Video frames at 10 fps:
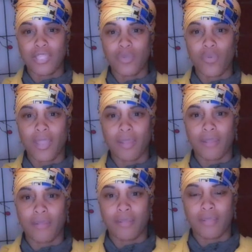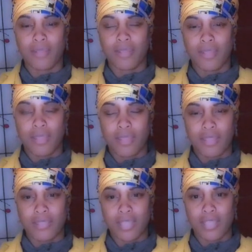aware
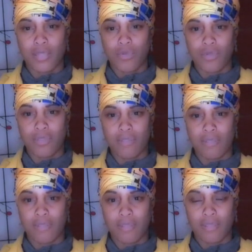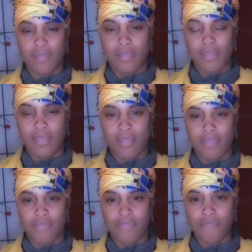and taking notice
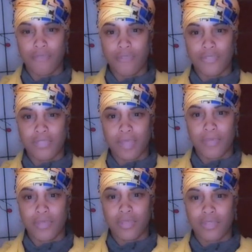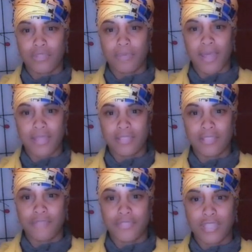is the first step to
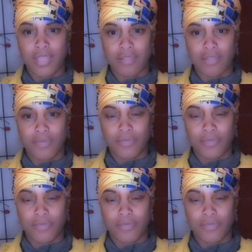positive change.